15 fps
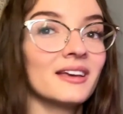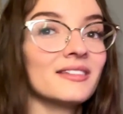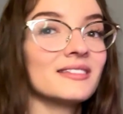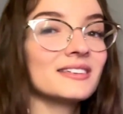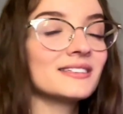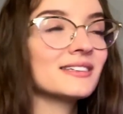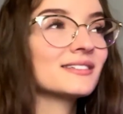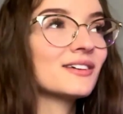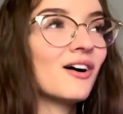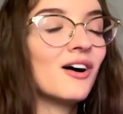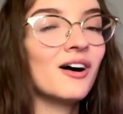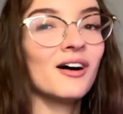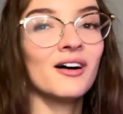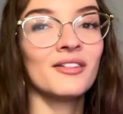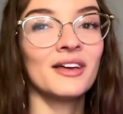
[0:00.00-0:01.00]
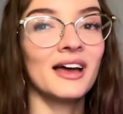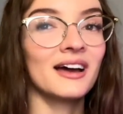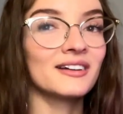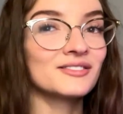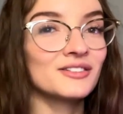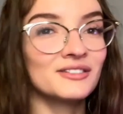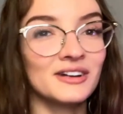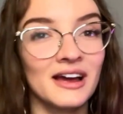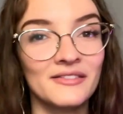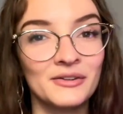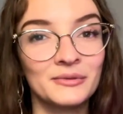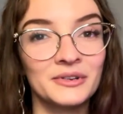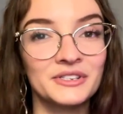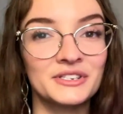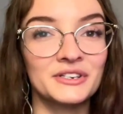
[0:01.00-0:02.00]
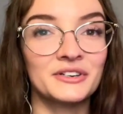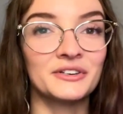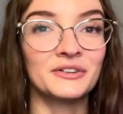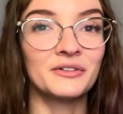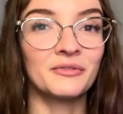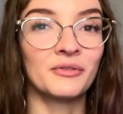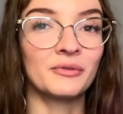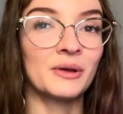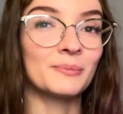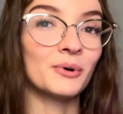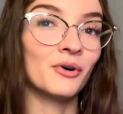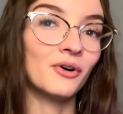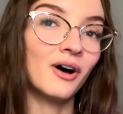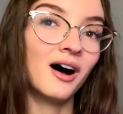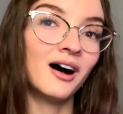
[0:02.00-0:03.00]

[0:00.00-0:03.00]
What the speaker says: This is all the extra driving we'll do when we pull